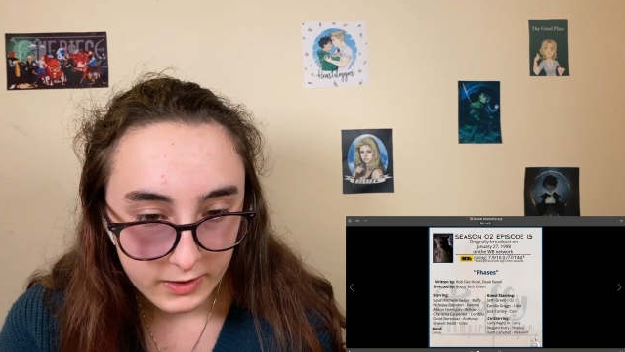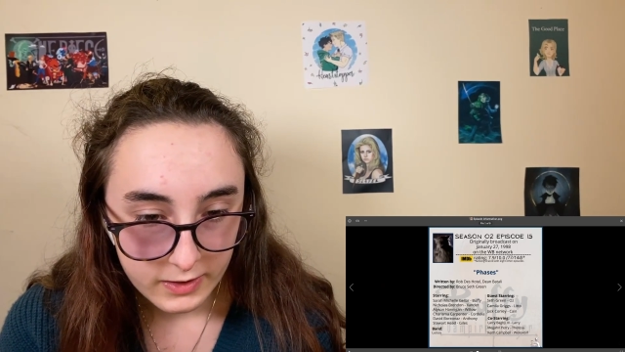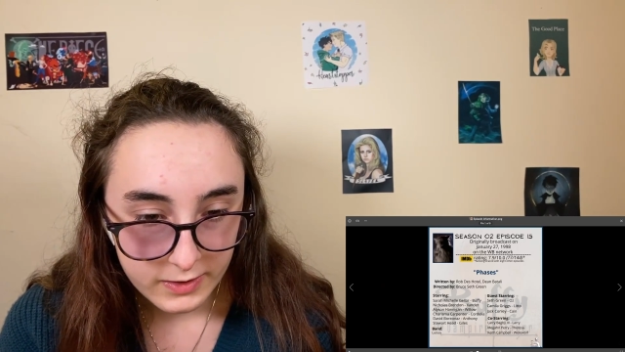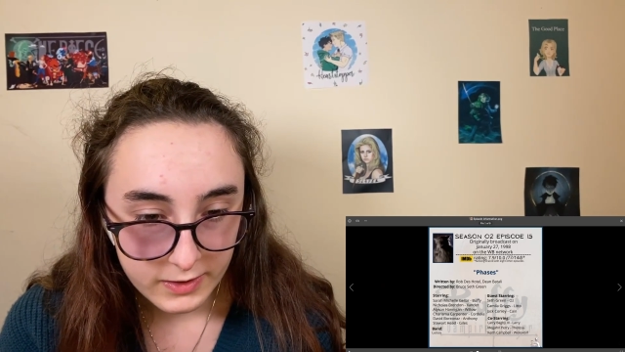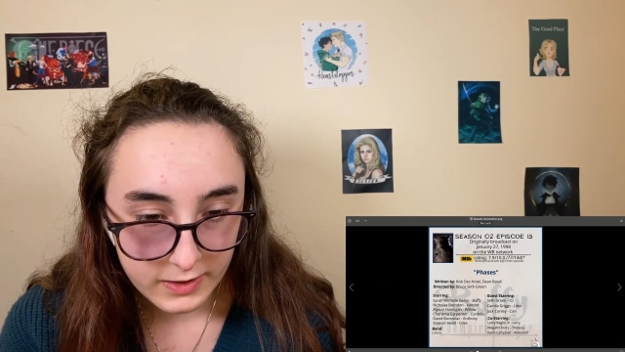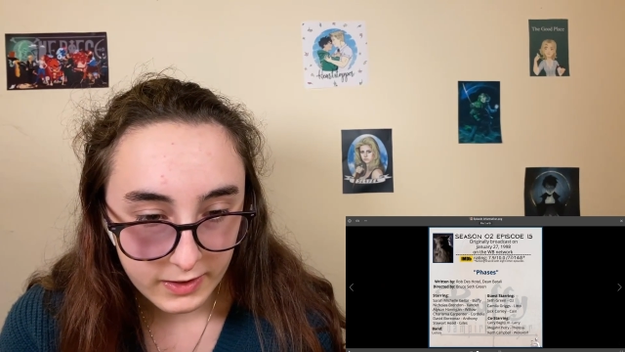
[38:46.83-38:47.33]

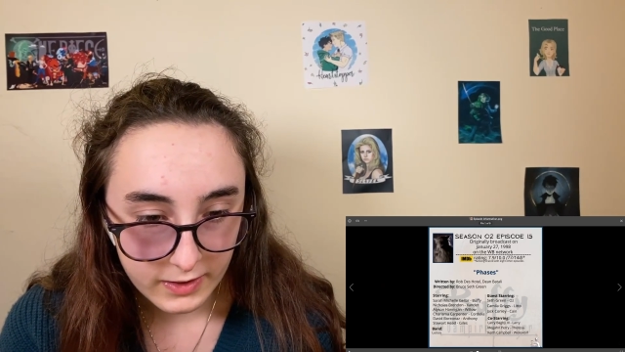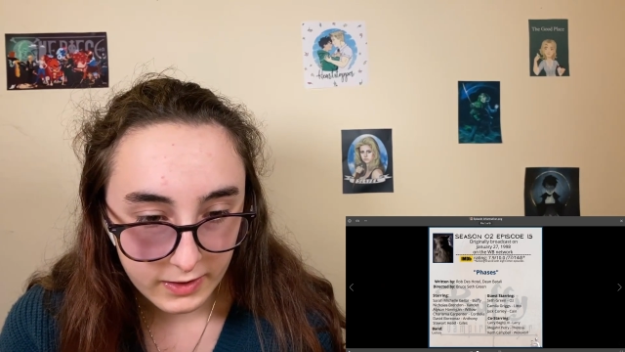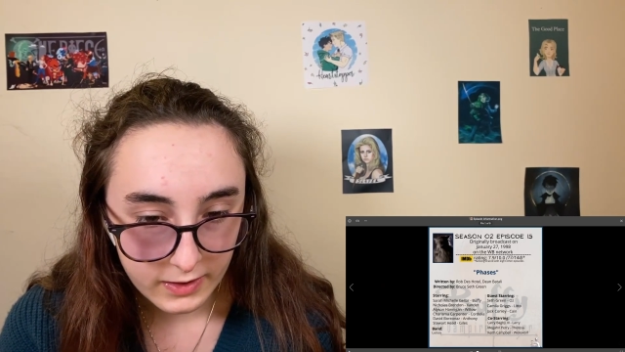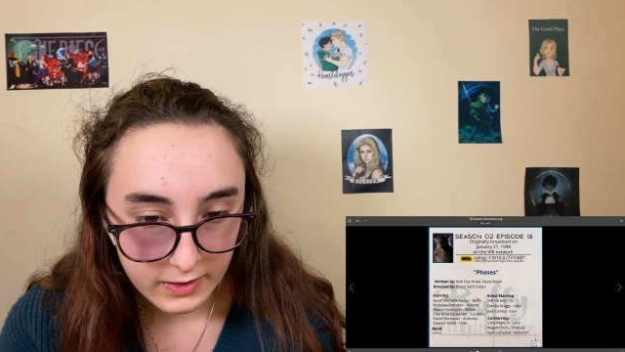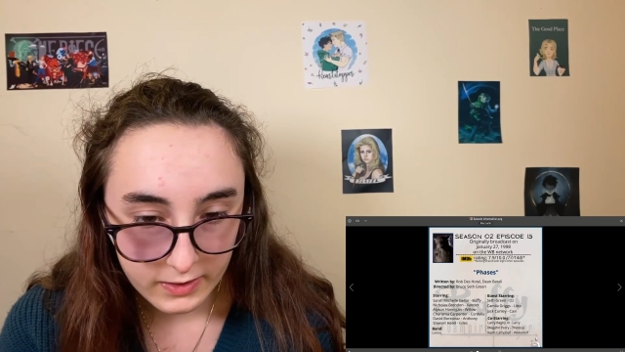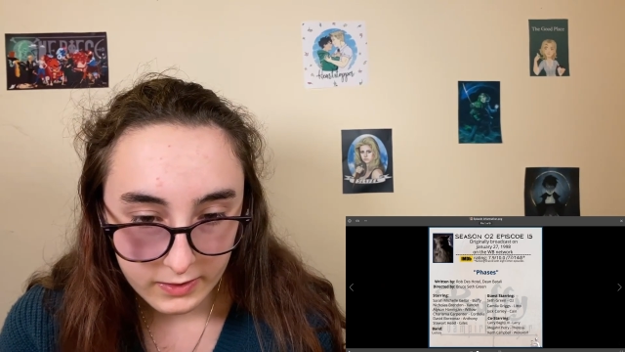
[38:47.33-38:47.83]
Yeah.
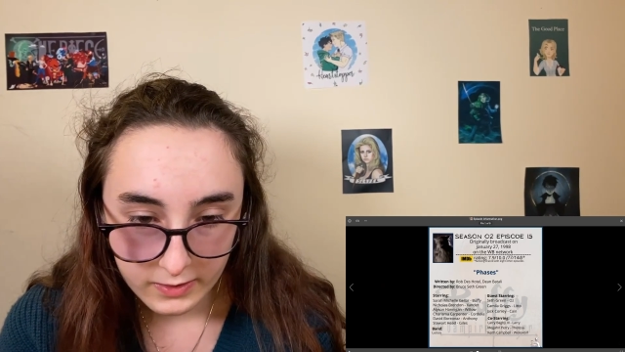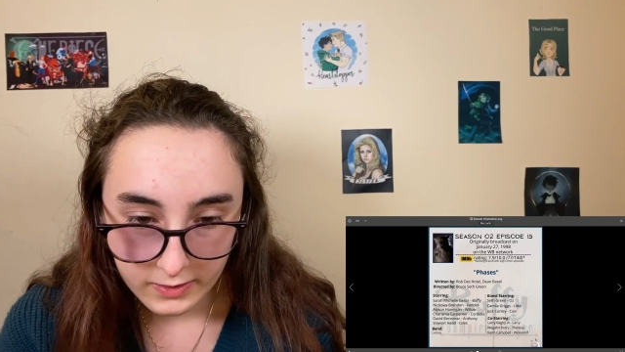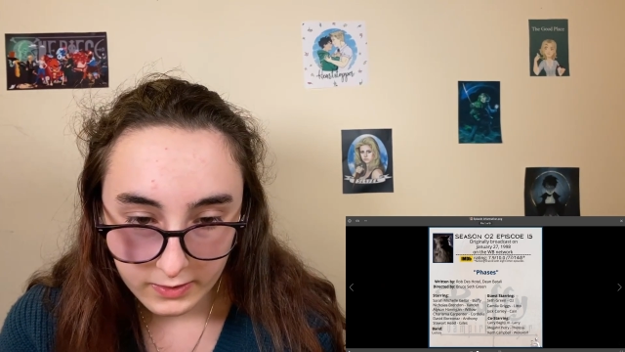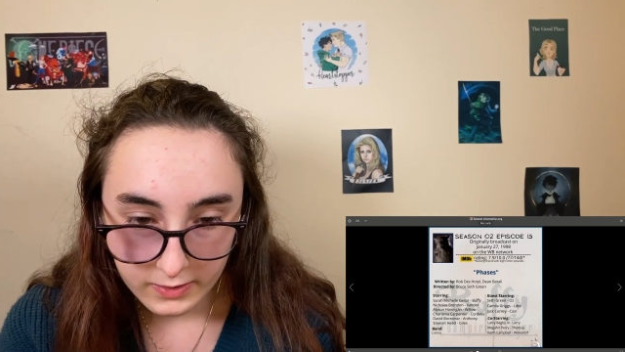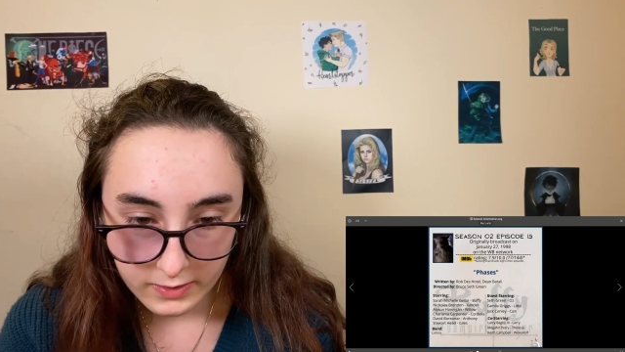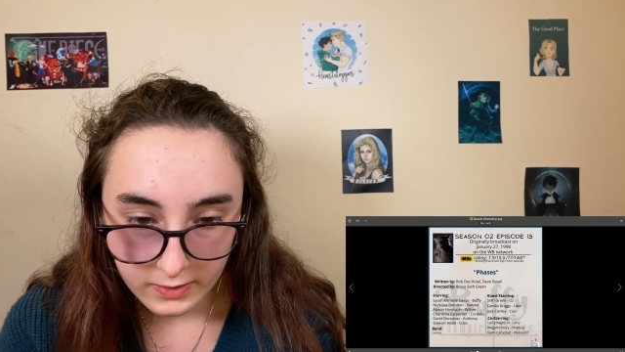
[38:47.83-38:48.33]

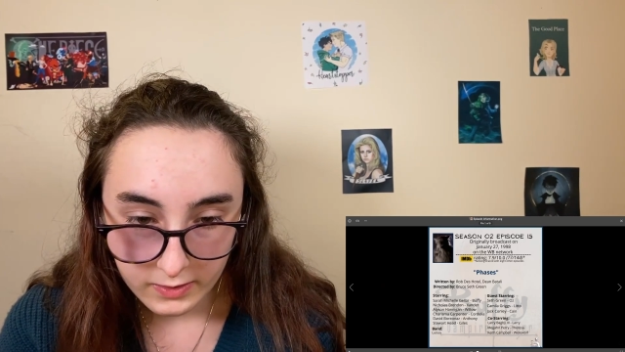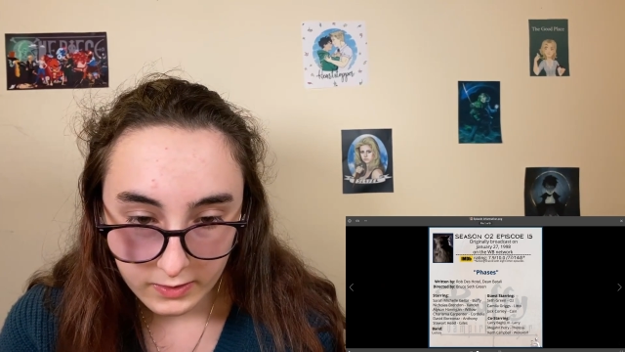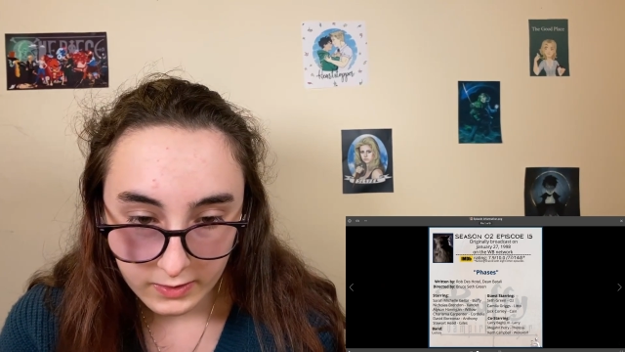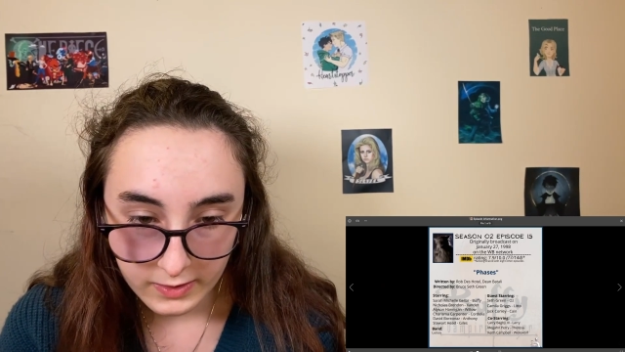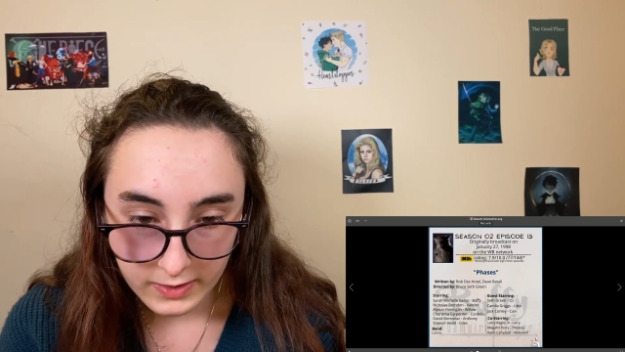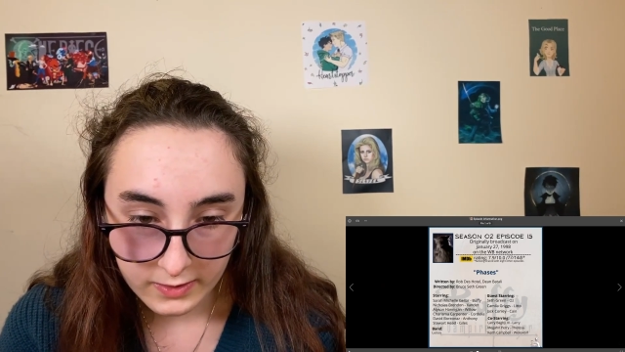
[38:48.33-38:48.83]

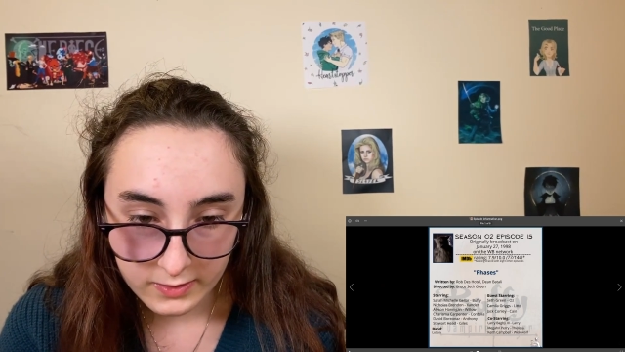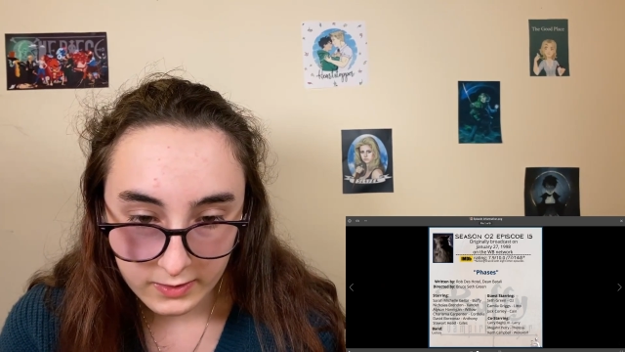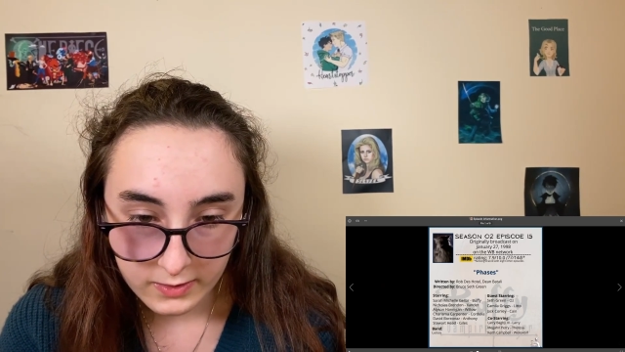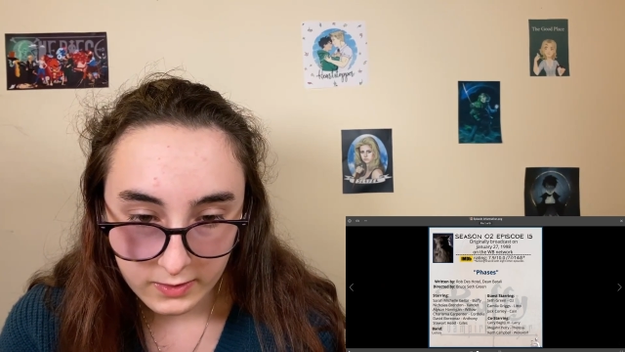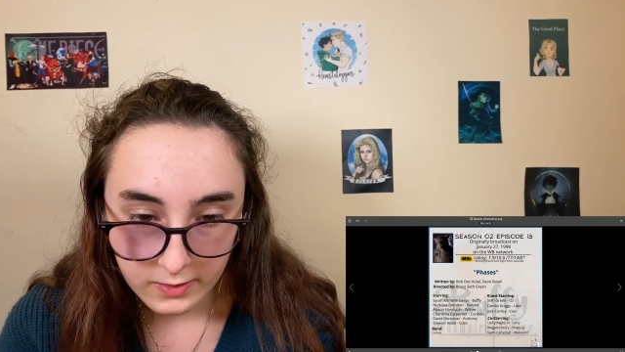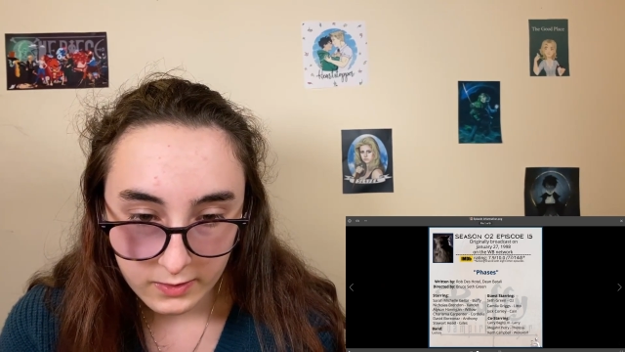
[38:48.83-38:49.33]

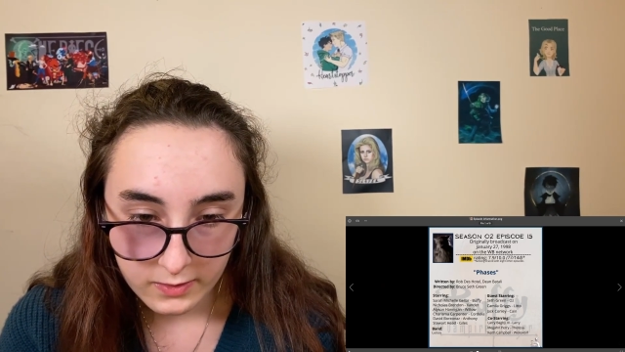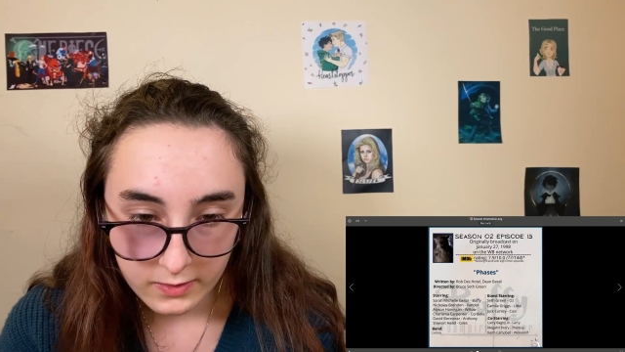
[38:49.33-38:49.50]
Guest.